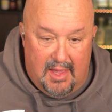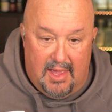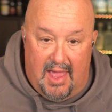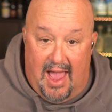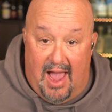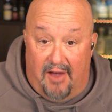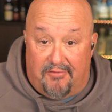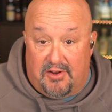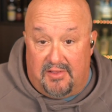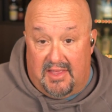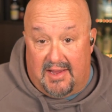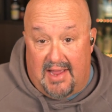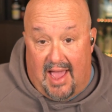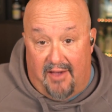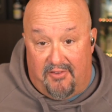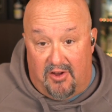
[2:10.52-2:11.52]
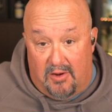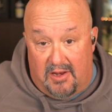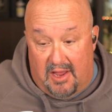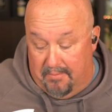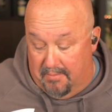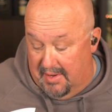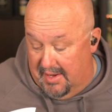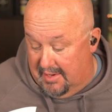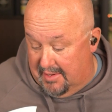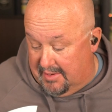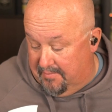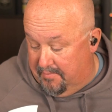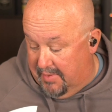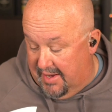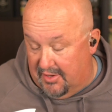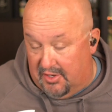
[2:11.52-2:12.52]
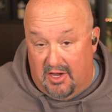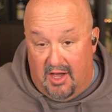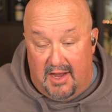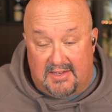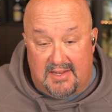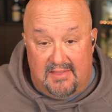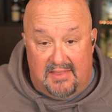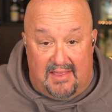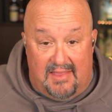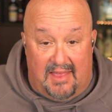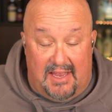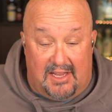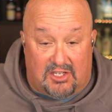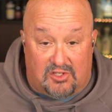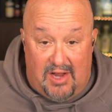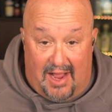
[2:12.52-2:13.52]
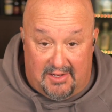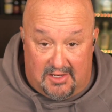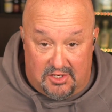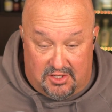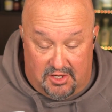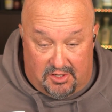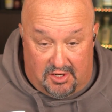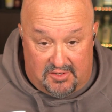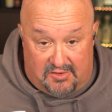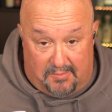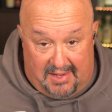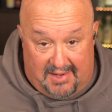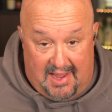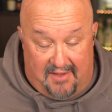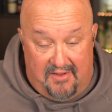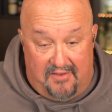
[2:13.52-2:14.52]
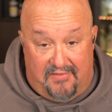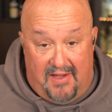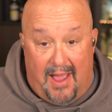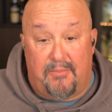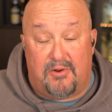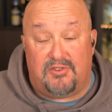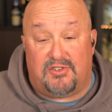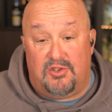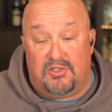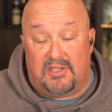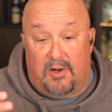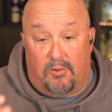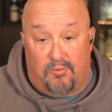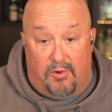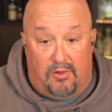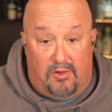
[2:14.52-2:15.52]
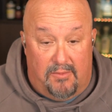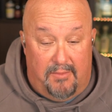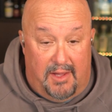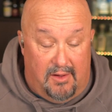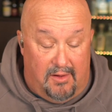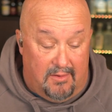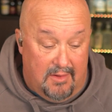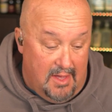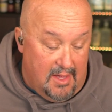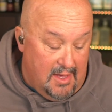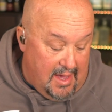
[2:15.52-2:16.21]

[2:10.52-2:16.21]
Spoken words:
After the agave are done being cooked, they then extract the sugars from the agave fibers using a roller mill,